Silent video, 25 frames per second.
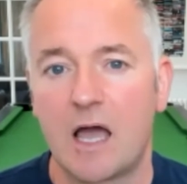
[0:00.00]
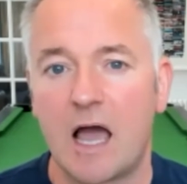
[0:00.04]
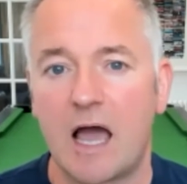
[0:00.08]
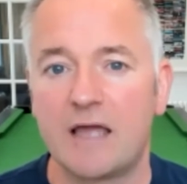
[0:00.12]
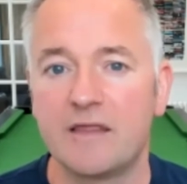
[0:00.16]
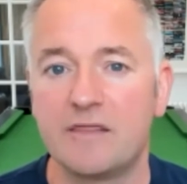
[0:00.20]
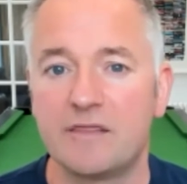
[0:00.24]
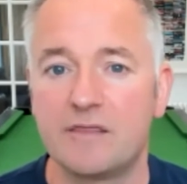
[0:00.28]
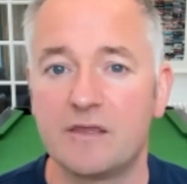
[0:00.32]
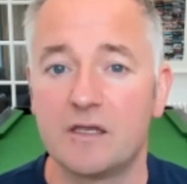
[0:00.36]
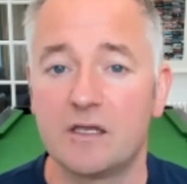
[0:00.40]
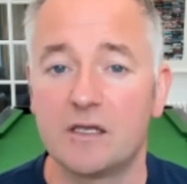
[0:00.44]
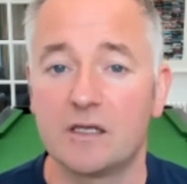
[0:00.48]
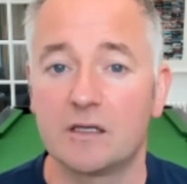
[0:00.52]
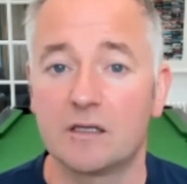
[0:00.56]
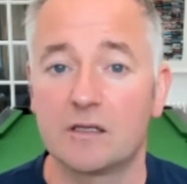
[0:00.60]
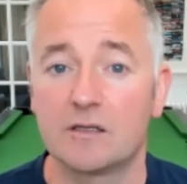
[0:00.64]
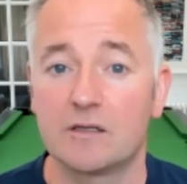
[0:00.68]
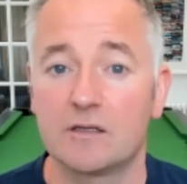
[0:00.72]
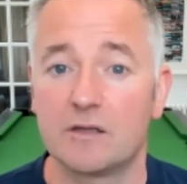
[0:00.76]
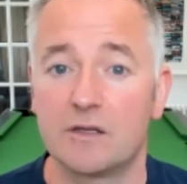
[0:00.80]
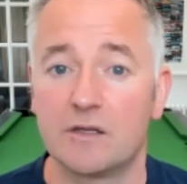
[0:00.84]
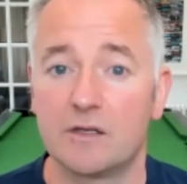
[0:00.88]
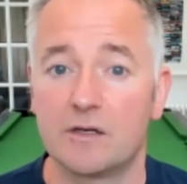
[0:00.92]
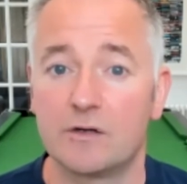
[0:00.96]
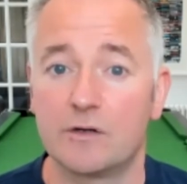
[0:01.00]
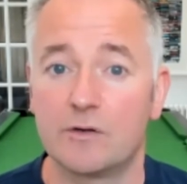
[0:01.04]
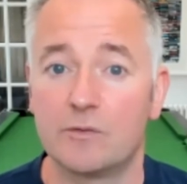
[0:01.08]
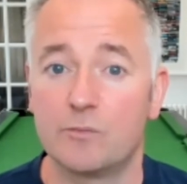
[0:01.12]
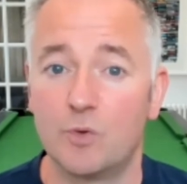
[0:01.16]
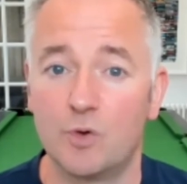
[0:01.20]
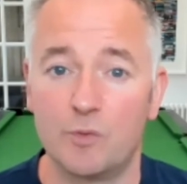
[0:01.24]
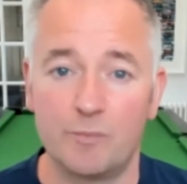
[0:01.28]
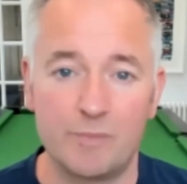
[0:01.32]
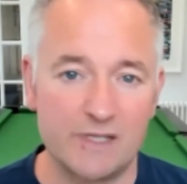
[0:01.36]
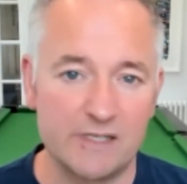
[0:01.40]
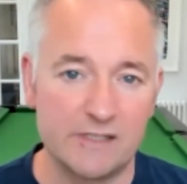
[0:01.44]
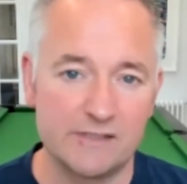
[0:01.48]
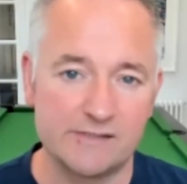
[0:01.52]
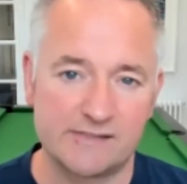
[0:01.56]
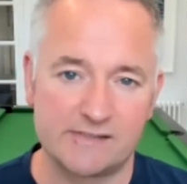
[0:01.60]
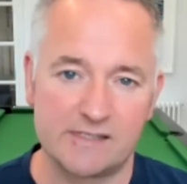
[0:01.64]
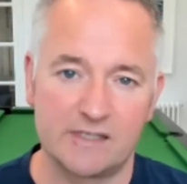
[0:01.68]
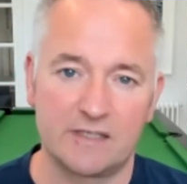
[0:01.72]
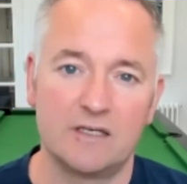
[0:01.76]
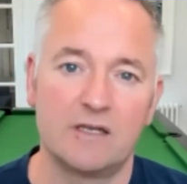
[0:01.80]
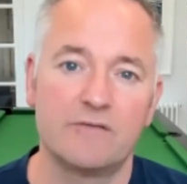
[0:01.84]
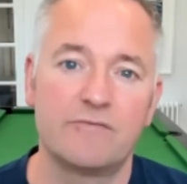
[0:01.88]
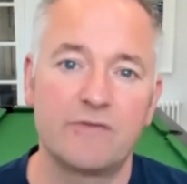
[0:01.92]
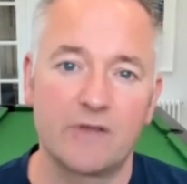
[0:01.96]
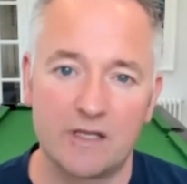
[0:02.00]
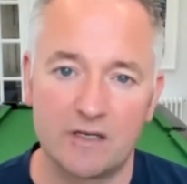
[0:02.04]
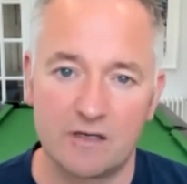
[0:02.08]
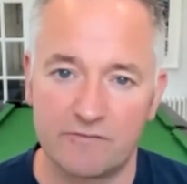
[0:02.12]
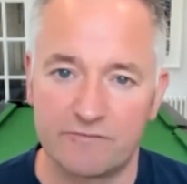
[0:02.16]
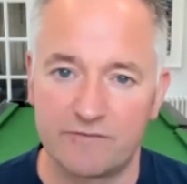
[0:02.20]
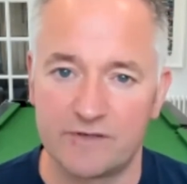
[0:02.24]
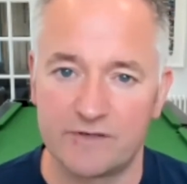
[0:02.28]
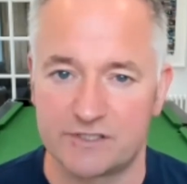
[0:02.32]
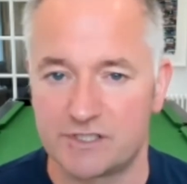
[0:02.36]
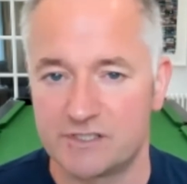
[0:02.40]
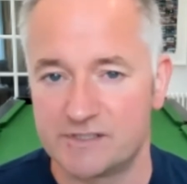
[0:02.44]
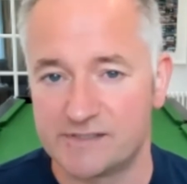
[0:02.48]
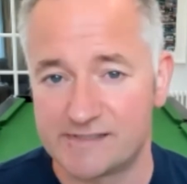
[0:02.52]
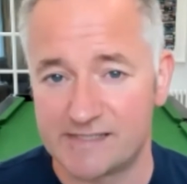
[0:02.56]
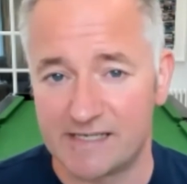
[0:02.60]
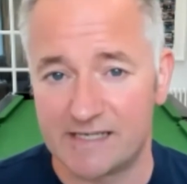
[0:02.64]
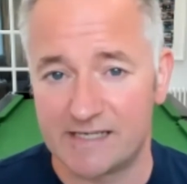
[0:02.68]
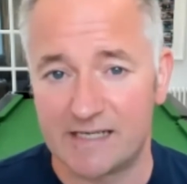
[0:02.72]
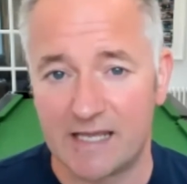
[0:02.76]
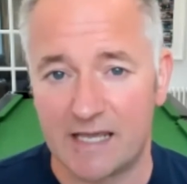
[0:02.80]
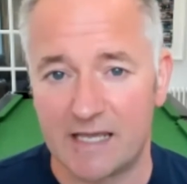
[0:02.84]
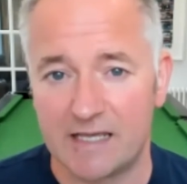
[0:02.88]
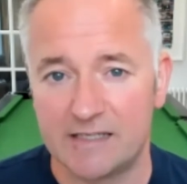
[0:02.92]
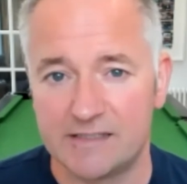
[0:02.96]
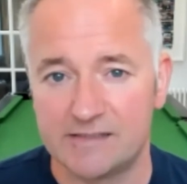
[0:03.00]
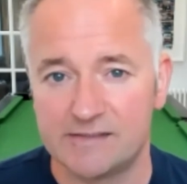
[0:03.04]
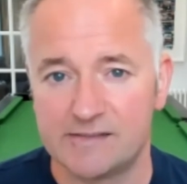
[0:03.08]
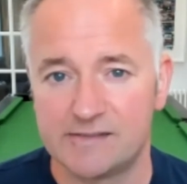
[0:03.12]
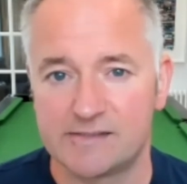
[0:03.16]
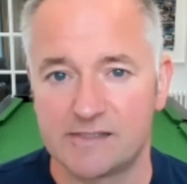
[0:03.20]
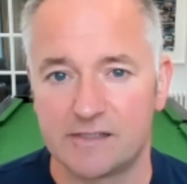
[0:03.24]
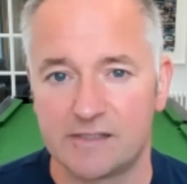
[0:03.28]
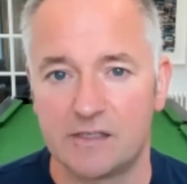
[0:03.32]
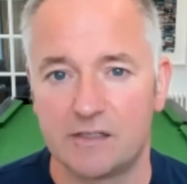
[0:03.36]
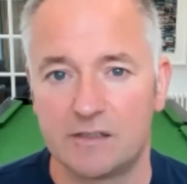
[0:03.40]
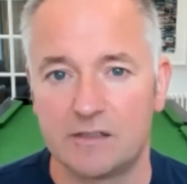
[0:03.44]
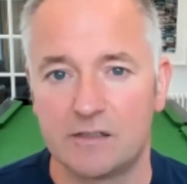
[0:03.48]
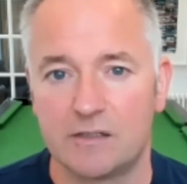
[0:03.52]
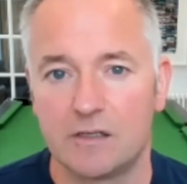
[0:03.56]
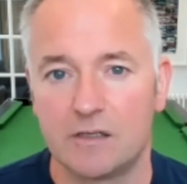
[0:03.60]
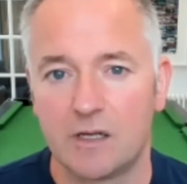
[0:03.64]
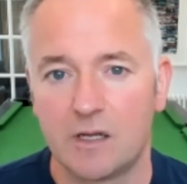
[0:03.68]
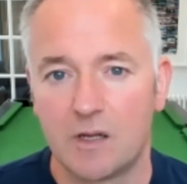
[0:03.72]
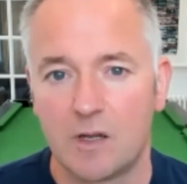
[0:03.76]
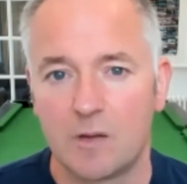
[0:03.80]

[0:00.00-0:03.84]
I think there will be significant efficiency gains in